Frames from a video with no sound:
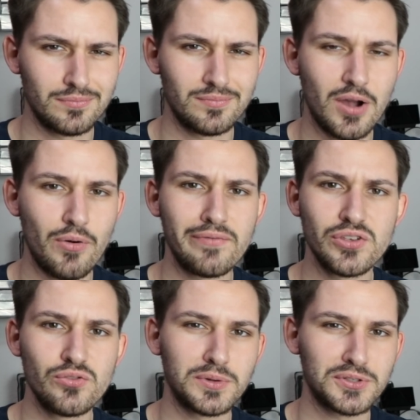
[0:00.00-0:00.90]
however
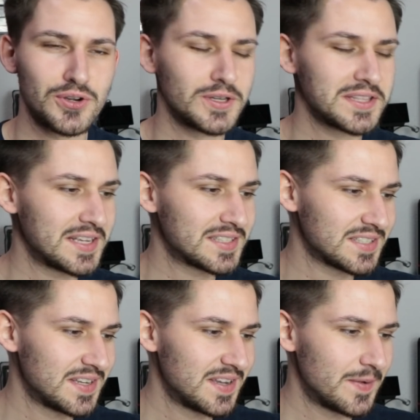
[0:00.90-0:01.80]
you want to call that,
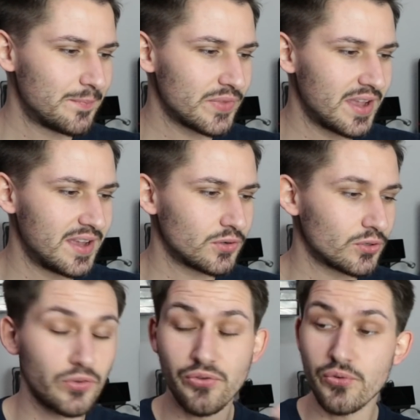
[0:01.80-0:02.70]
and
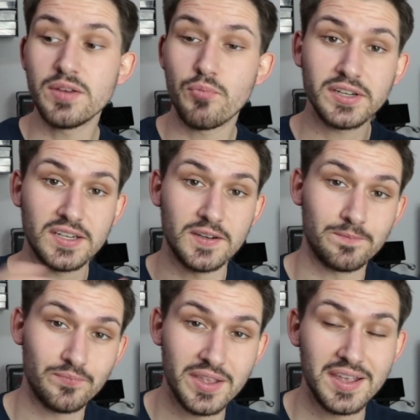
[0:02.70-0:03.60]
also 3D printing.
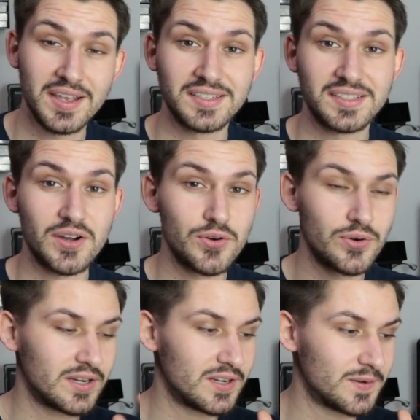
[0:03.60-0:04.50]

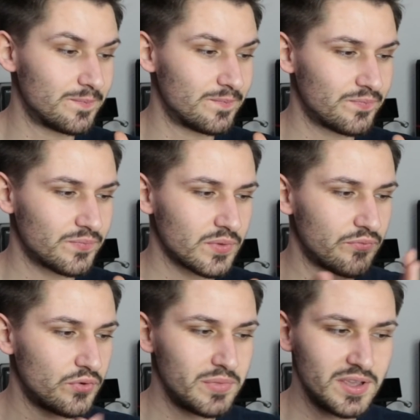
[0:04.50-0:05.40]
So
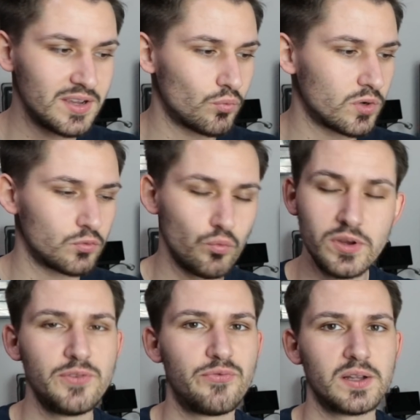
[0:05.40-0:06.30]
for me, it was
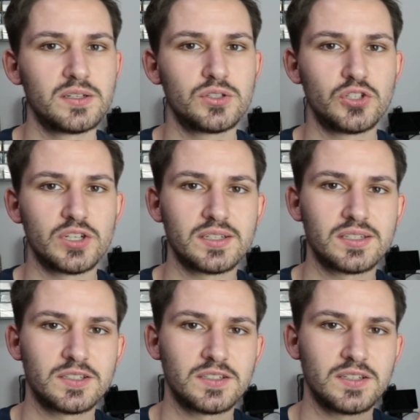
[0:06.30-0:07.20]
really fun to
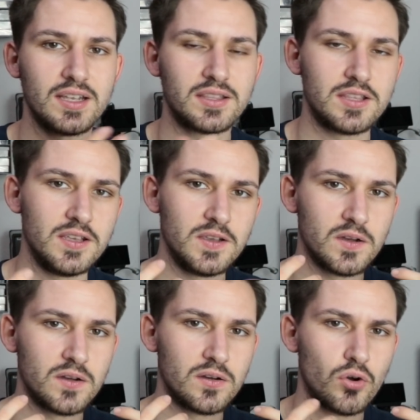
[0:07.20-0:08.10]
just get
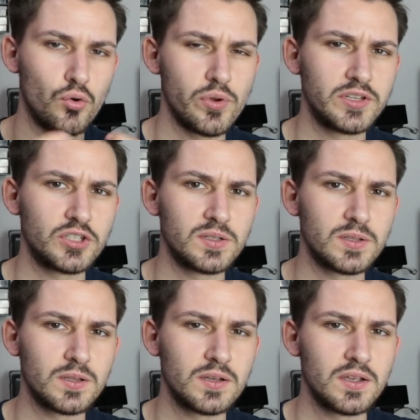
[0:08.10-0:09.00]
the
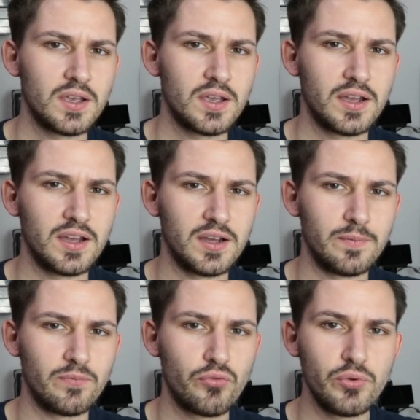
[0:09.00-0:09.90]
original
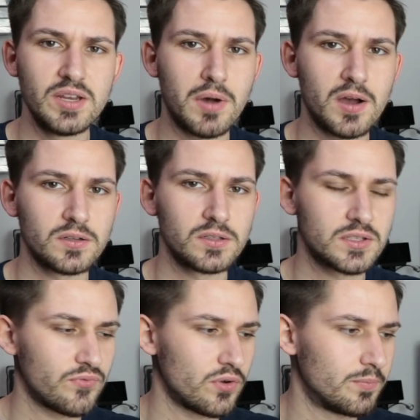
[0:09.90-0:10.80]
3D models
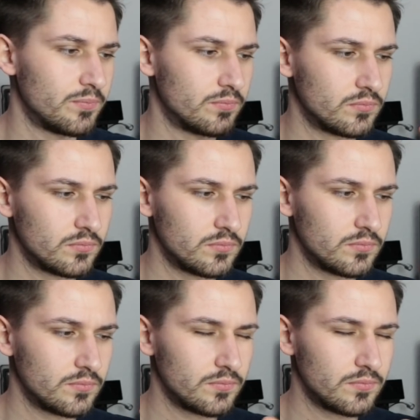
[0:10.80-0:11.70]
from,
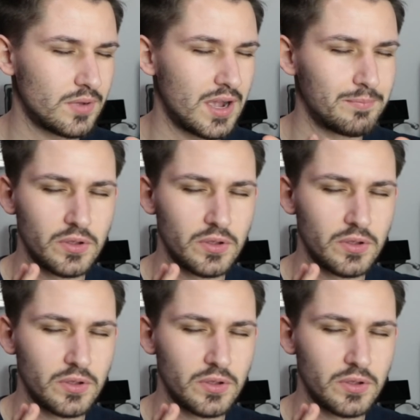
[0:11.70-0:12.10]
I'm